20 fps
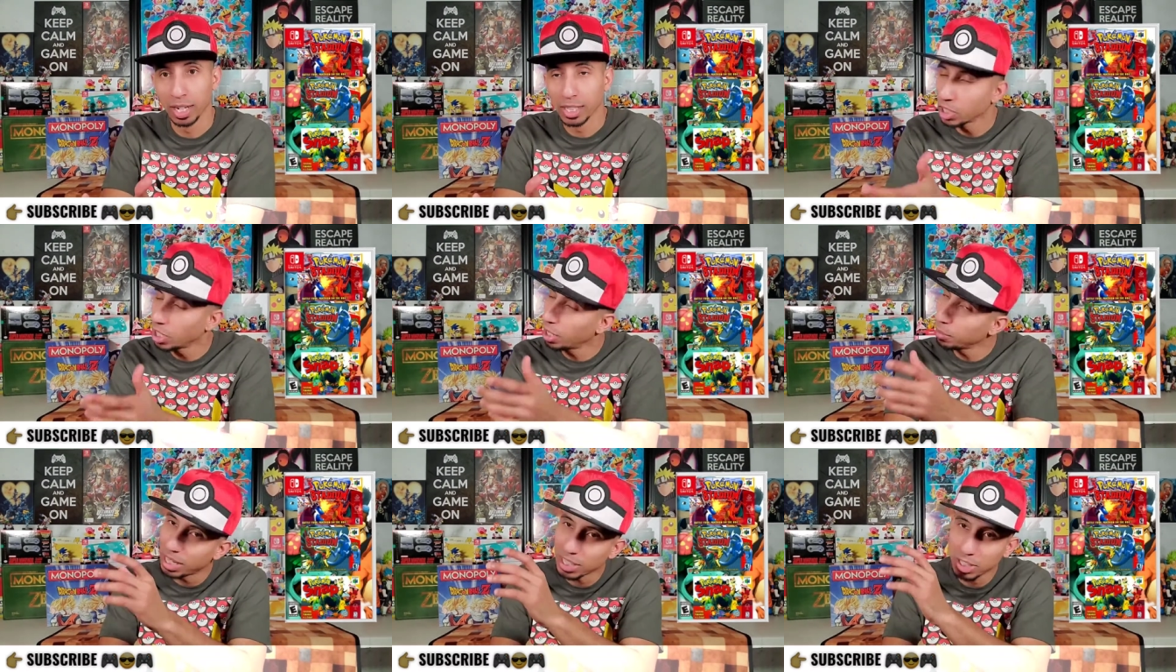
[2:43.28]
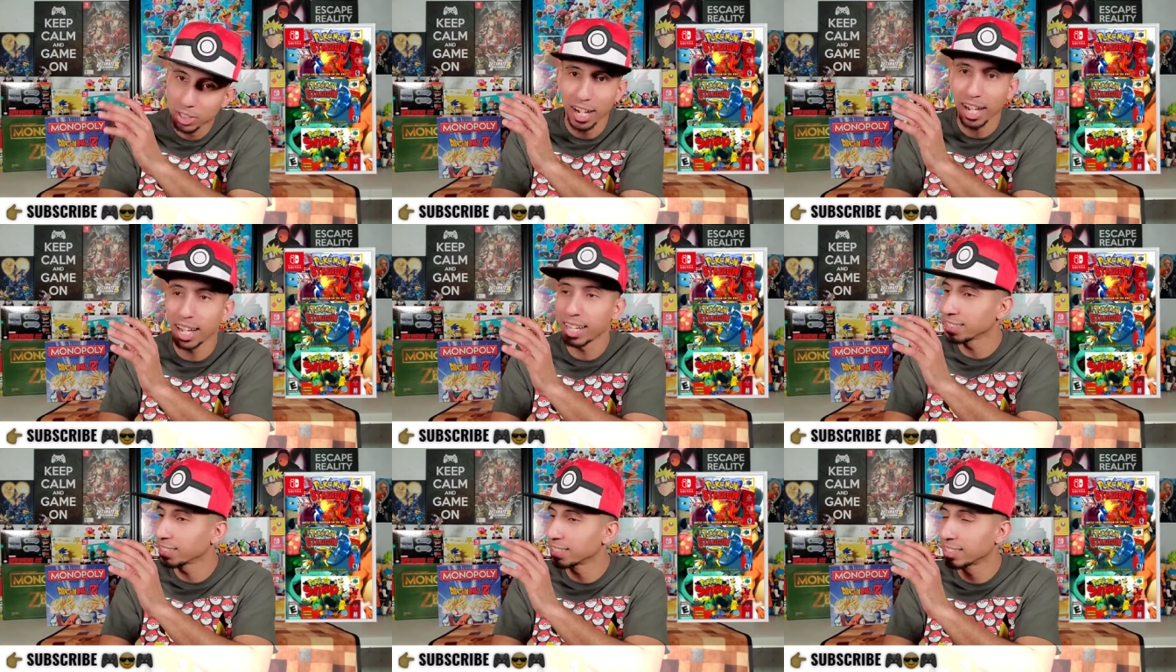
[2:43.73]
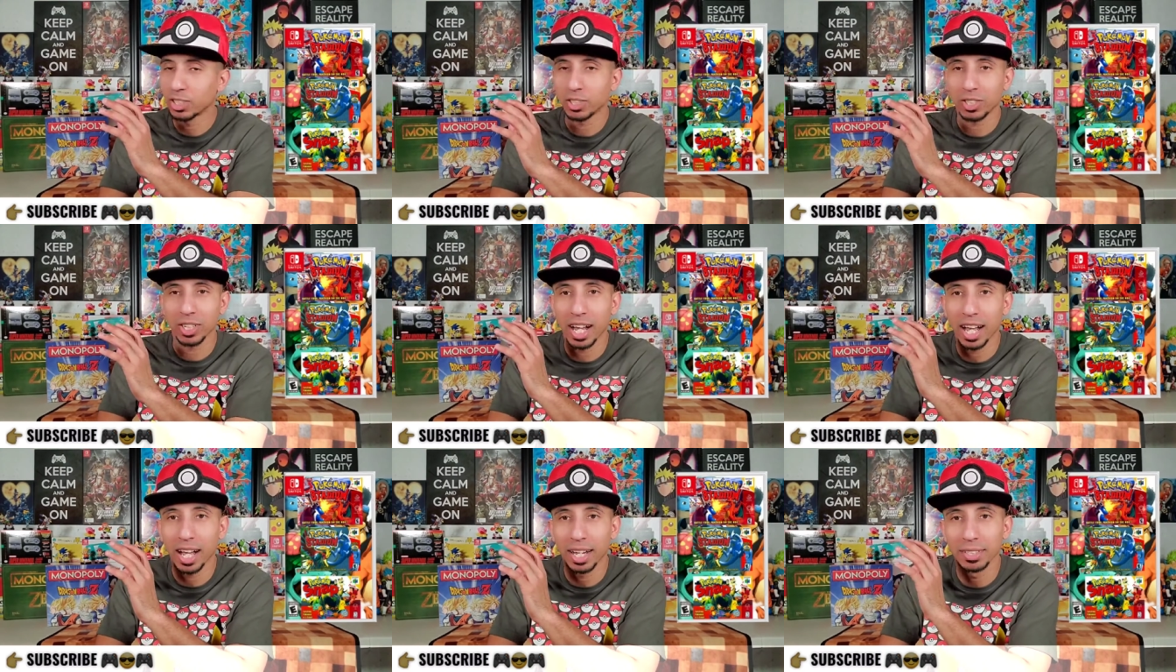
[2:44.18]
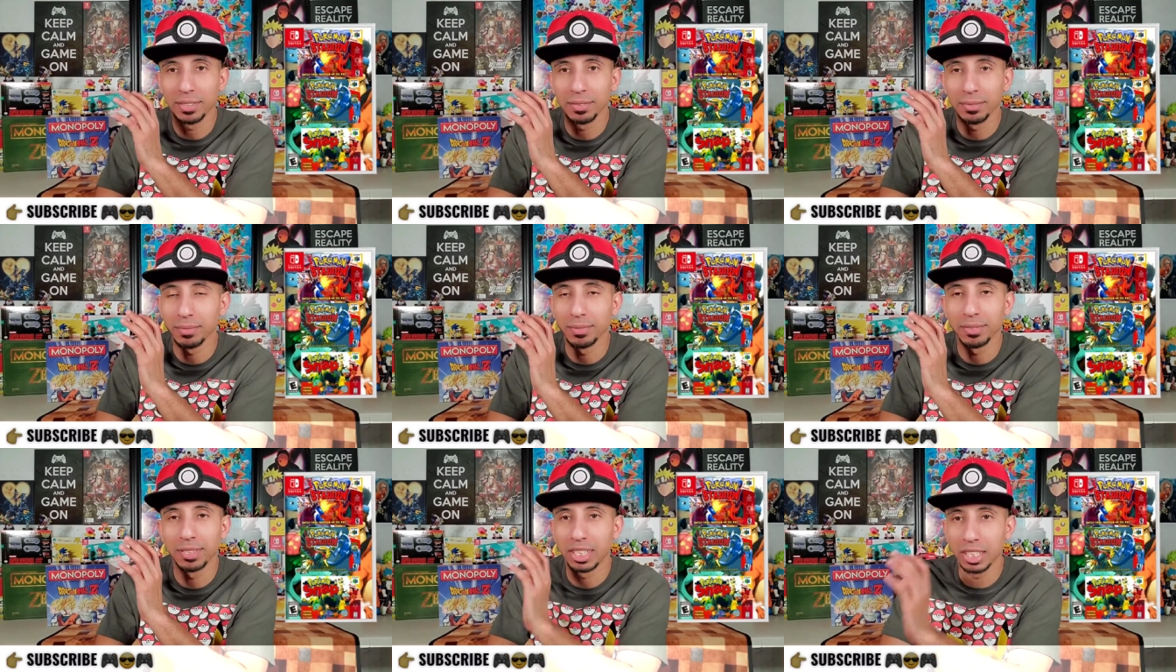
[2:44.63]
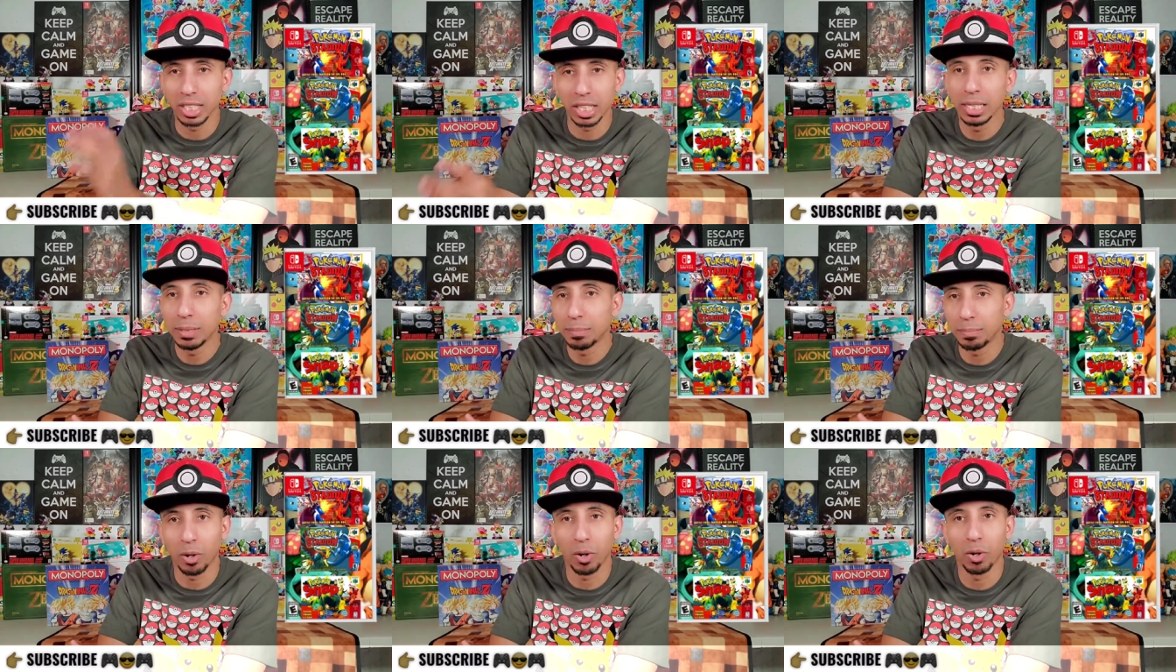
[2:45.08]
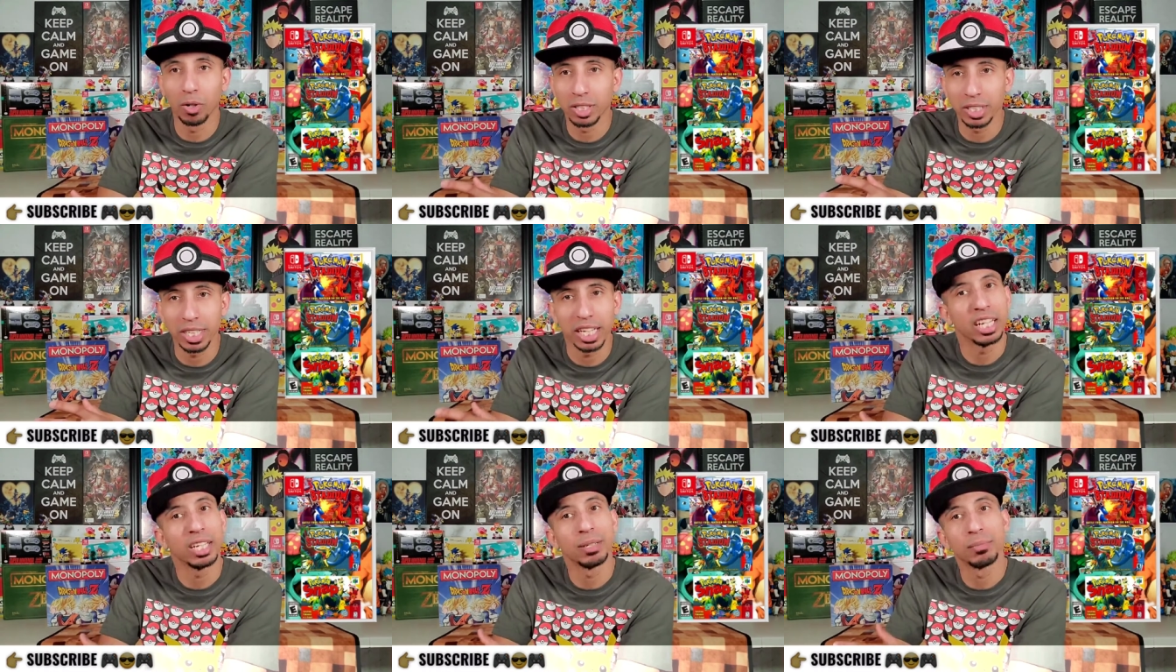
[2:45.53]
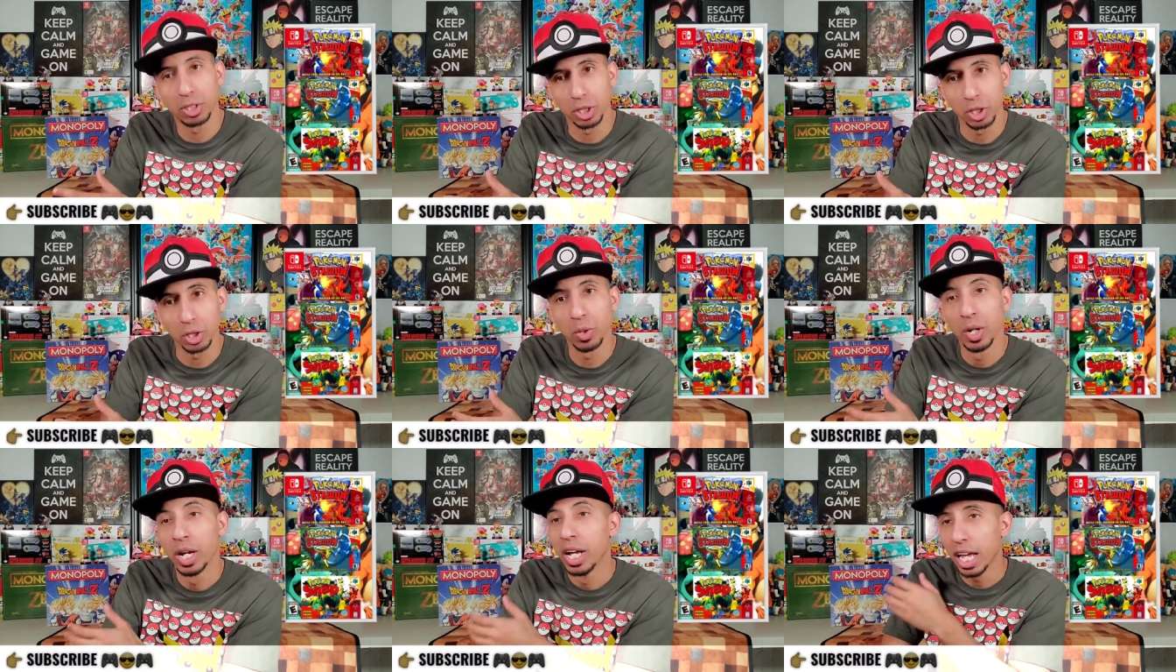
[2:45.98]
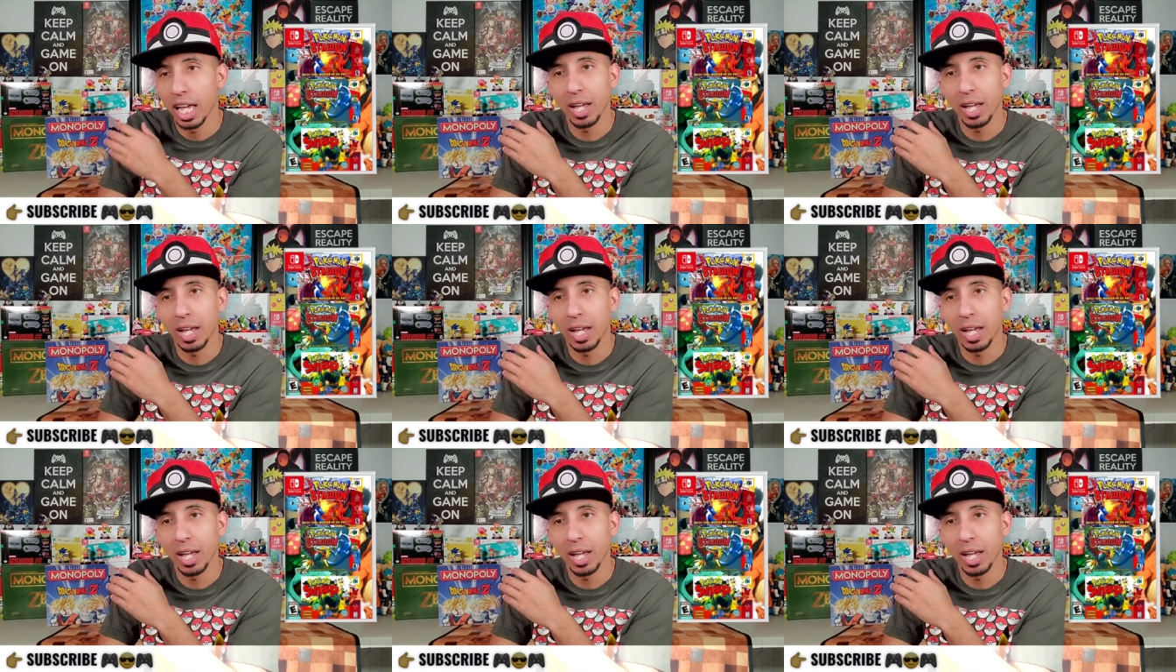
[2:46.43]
So I'm not trying, trying to sleep on Stadium 2.